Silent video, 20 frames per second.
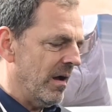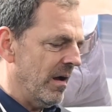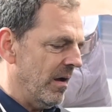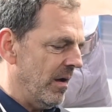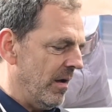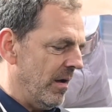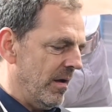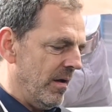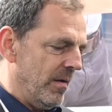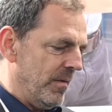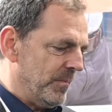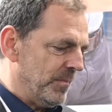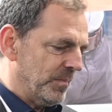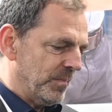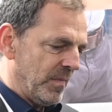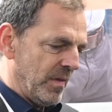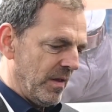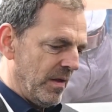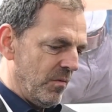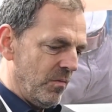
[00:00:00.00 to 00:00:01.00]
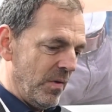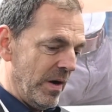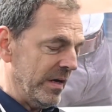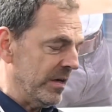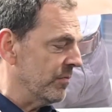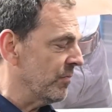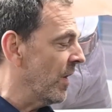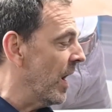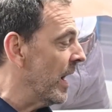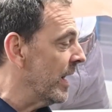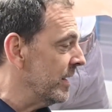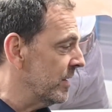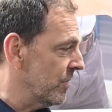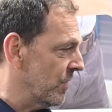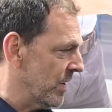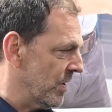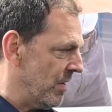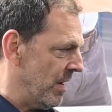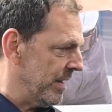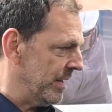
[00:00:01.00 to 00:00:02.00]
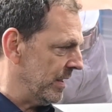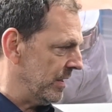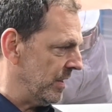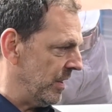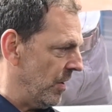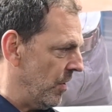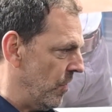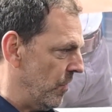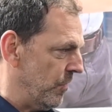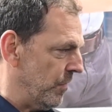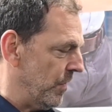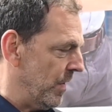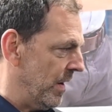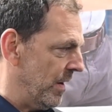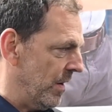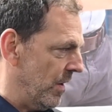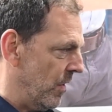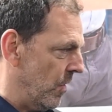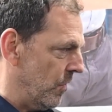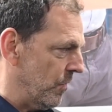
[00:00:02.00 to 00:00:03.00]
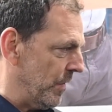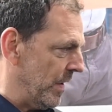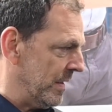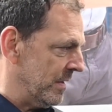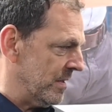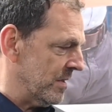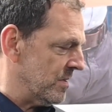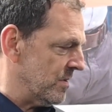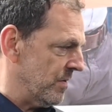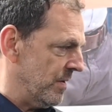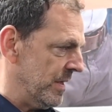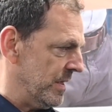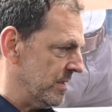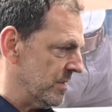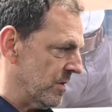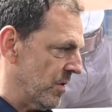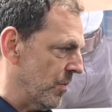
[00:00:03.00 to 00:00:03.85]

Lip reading: a very wide variety of industries.